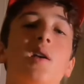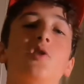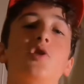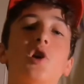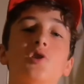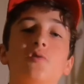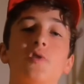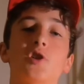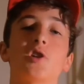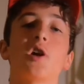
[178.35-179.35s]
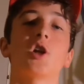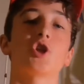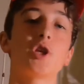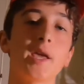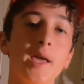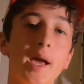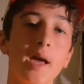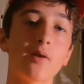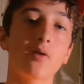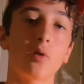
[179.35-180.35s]
You can also fish it on a shaky
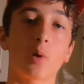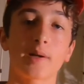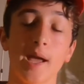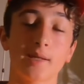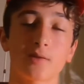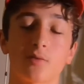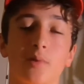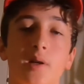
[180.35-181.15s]
head or a Texas